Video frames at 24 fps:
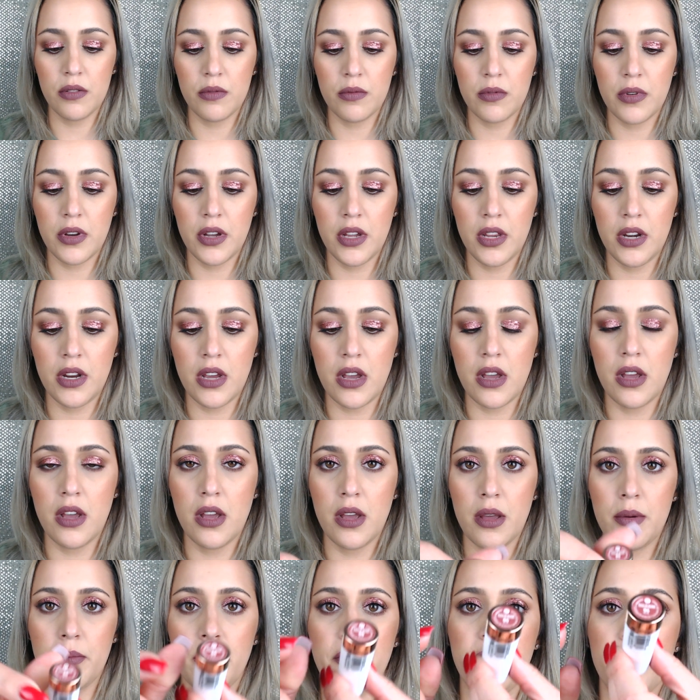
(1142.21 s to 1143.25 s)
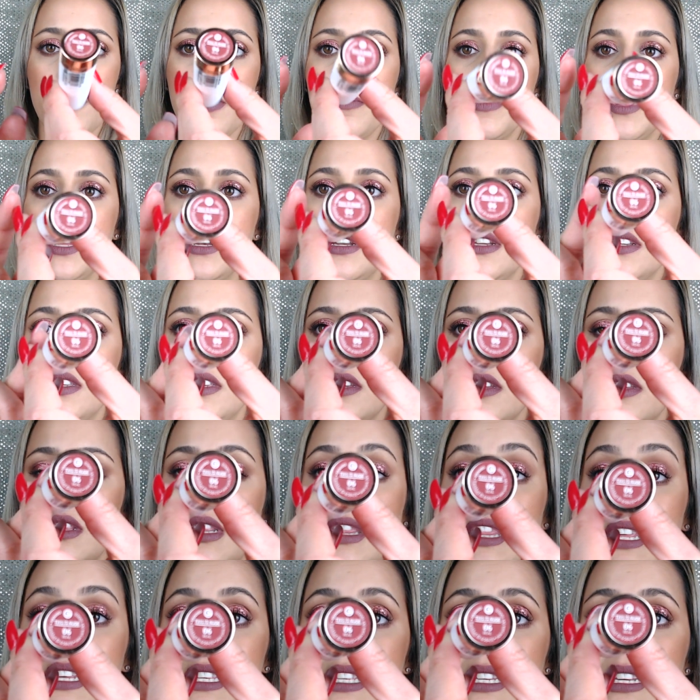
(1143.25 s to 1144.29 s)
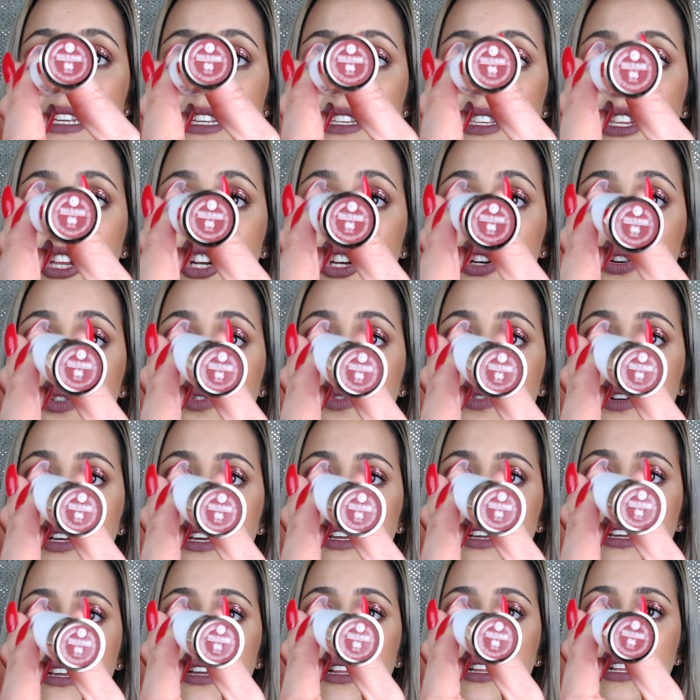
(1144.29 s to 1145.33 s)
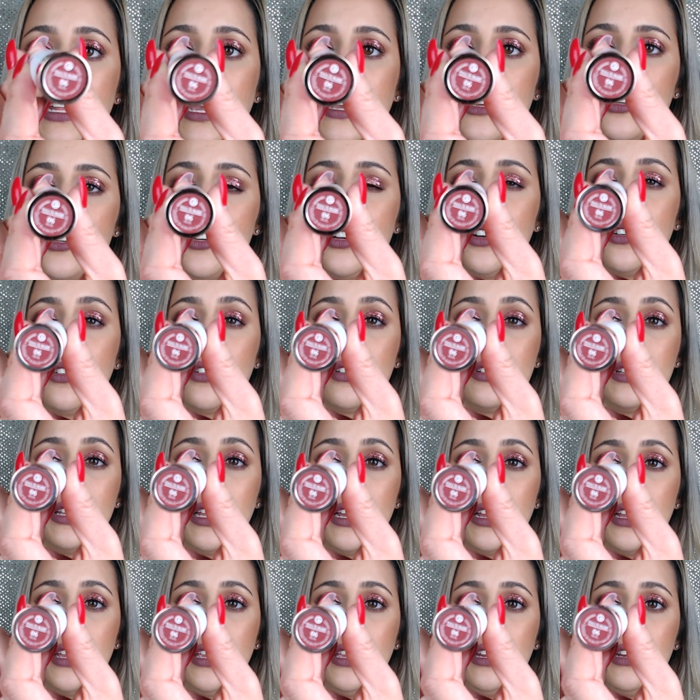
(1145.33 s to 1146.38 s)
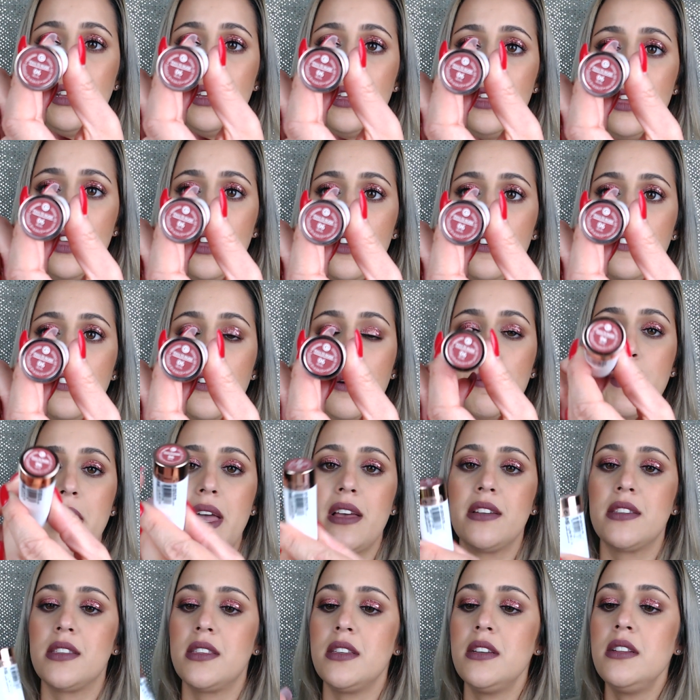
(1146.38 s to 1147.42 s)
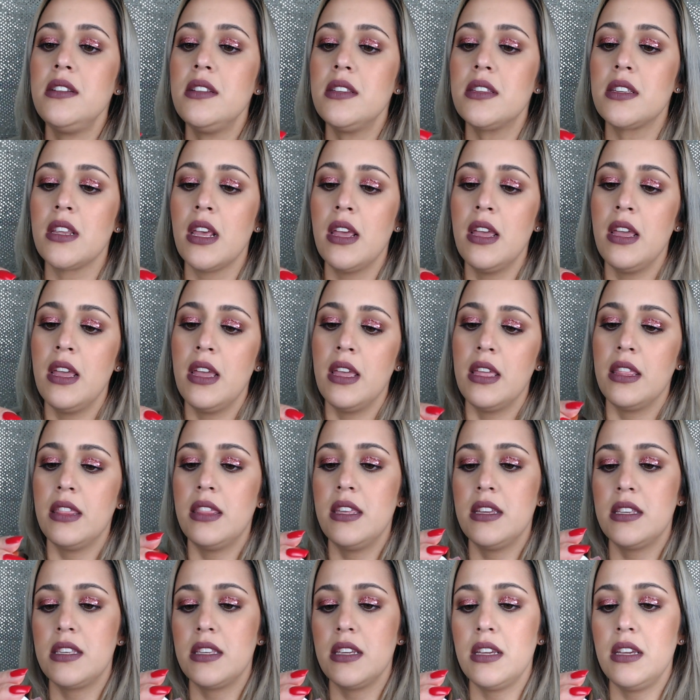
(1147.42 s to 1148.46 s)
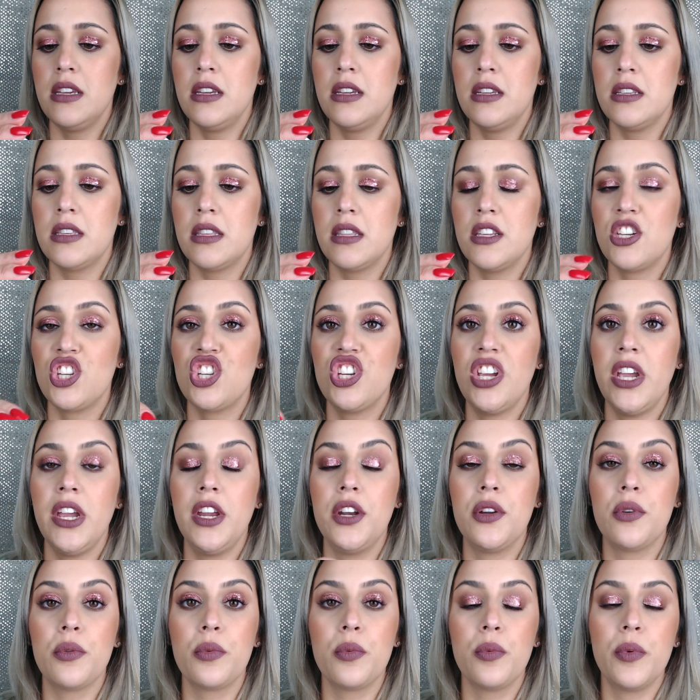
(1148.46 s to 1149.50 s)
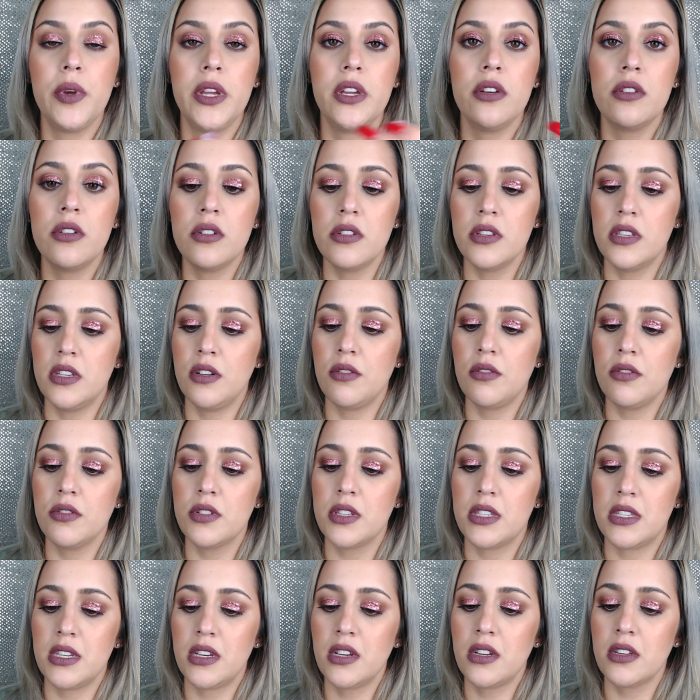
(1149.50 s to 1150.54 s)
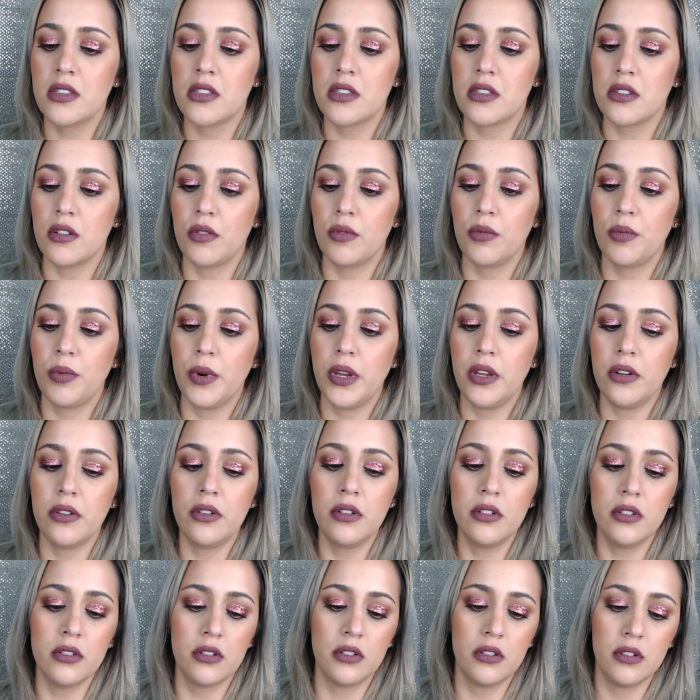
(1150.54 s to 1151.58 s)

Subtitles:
one from the This Is Nude collection or line from Essence. This is the shade Real, 06 Real.